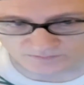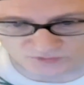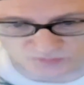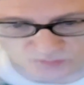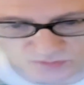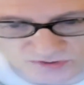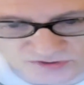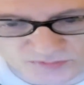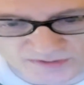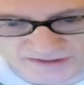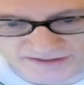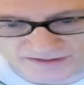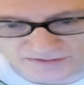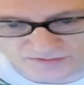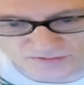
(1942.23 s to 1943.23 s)
We're
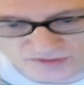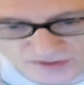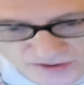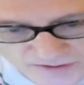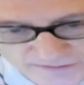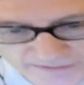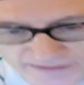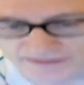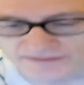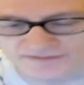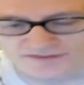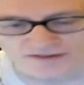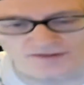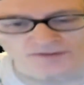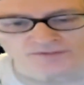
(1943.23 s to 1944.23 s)
swinging through the hurricane
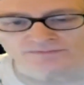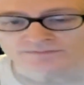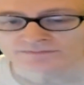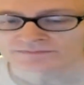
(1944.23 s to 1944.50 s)
zone.